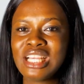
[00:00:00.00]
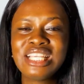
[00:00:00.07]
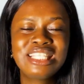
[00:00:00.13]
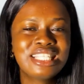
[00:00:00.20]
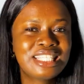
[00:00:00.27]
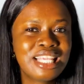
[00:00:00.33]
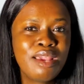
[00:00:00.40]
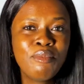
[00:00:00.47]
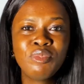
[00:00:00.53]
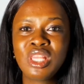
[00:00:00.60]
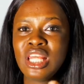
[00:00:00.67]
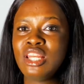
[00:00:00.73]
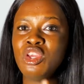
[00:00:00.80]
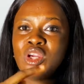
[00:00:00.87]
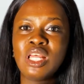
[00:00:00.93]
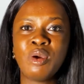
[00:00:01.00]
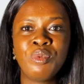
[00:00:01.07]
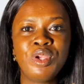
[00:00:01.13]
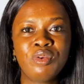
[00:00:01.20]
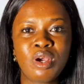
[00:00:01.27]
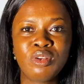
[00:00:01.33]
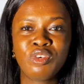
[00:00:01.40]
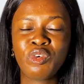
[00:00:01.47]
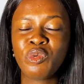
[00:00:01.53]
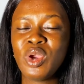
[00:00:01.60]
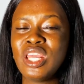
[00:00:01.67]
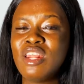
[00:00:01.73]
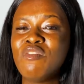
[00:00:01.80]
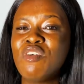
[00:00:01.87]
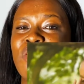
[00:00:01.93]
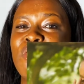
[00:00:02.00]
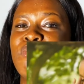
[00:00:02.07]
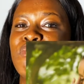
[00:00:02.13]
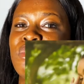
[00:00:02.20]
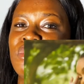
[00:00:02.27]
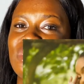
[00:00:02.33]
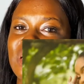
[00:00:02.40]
It's the same thing the other way around. You're wearing a very bold